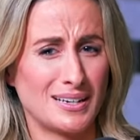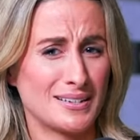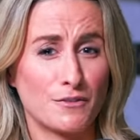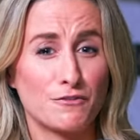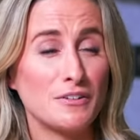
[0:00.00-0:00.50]

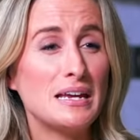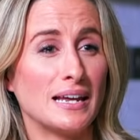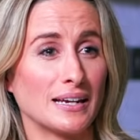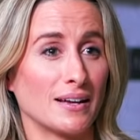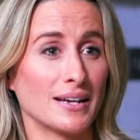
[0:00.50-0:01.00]
It's a
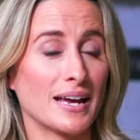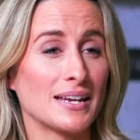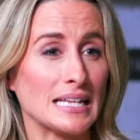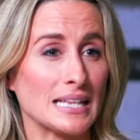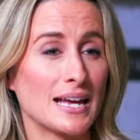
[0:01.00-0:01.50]
feeling like
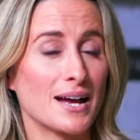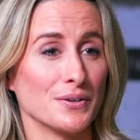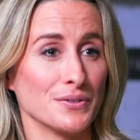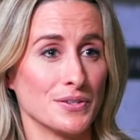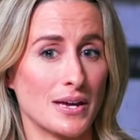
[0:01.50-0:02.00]
anything
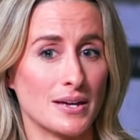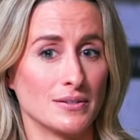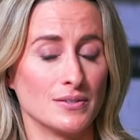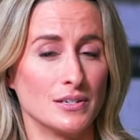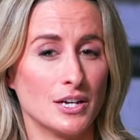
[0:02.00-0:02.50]
else.
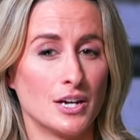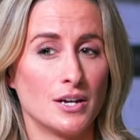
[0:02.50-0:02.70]
And